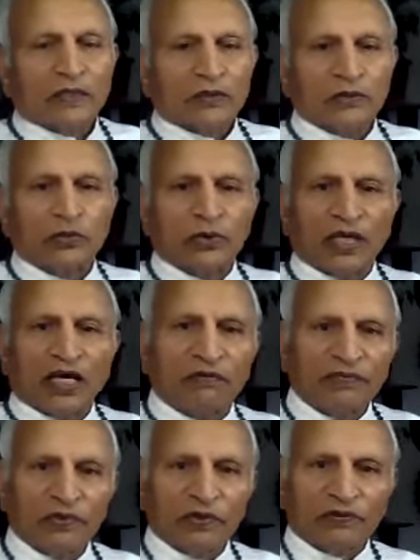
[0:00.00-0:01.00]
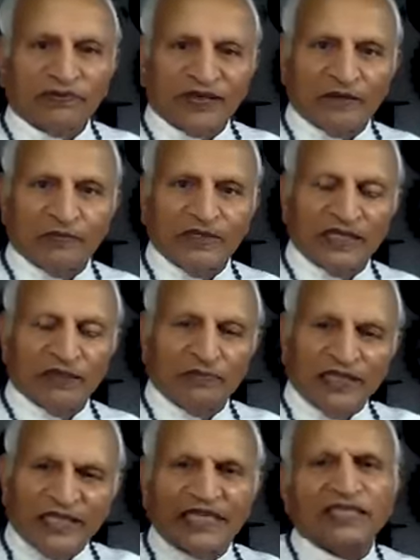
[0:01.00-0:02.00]
You love your family,
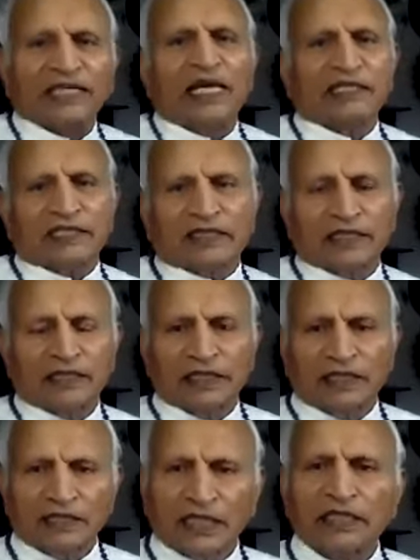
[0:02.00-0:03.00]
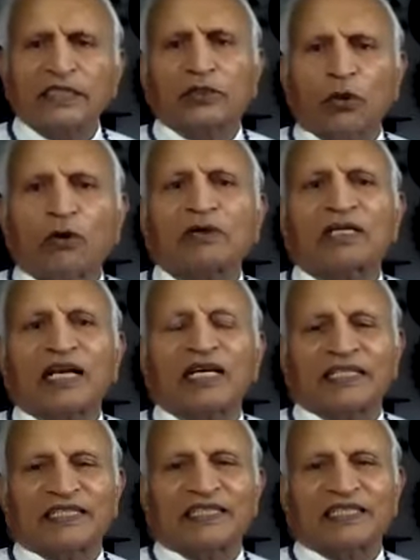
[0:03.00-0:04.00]
be attached. That is all
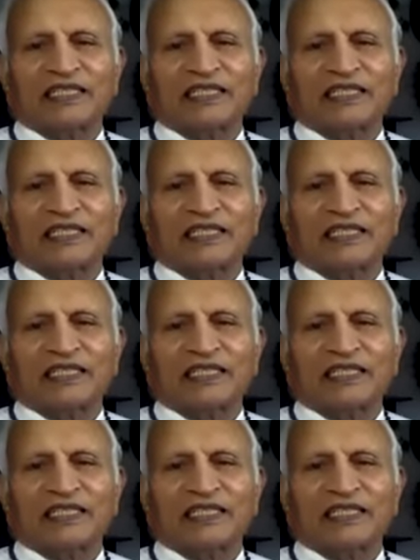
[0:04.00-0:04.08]
right.